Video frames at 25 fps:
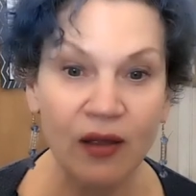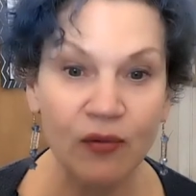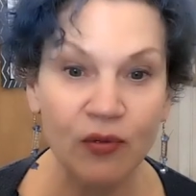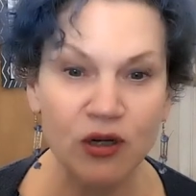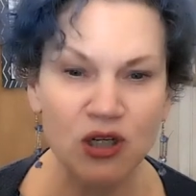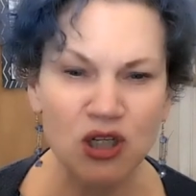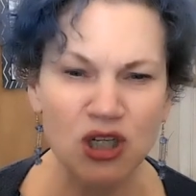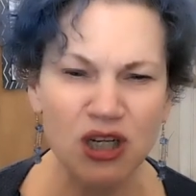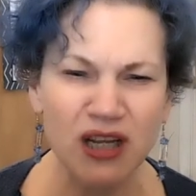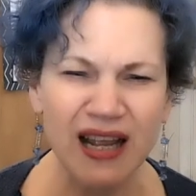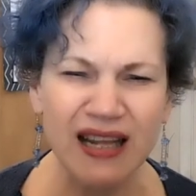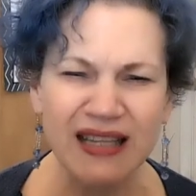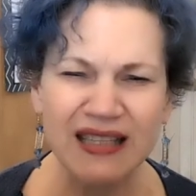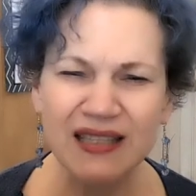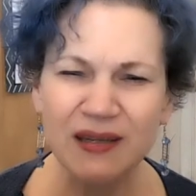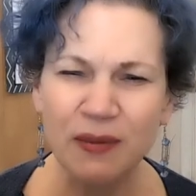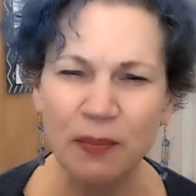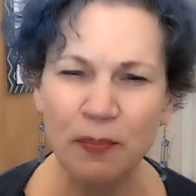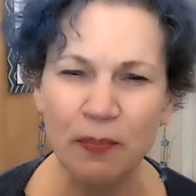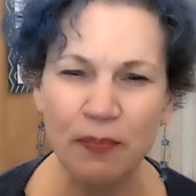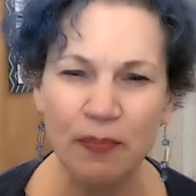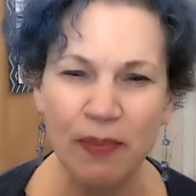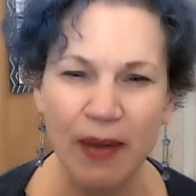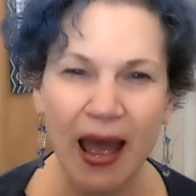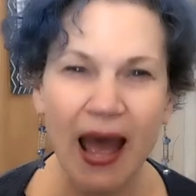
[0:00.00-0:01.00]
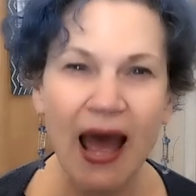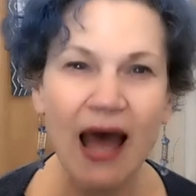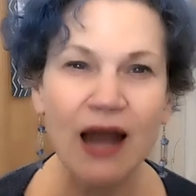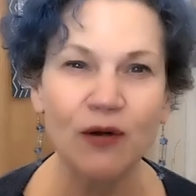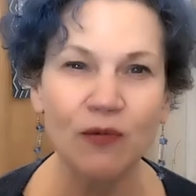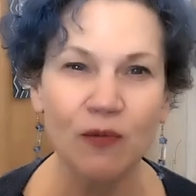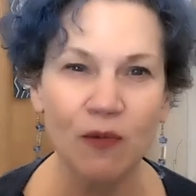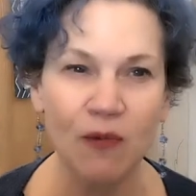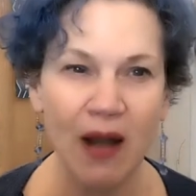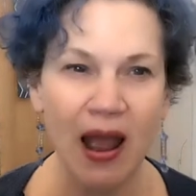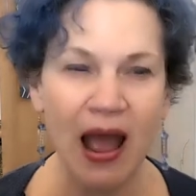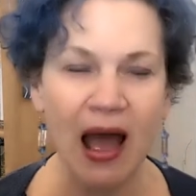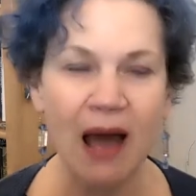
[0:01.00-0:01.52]
which gets a bad
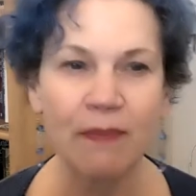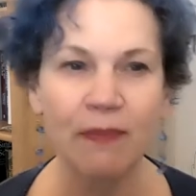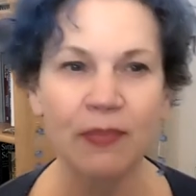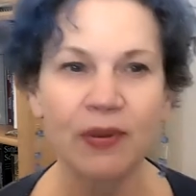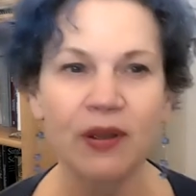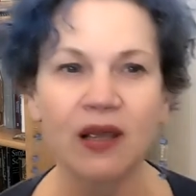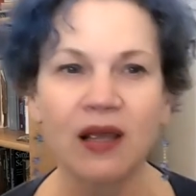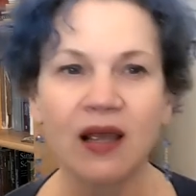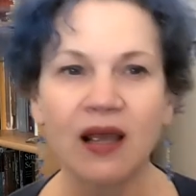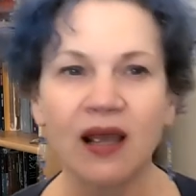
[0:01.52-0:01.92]
rap,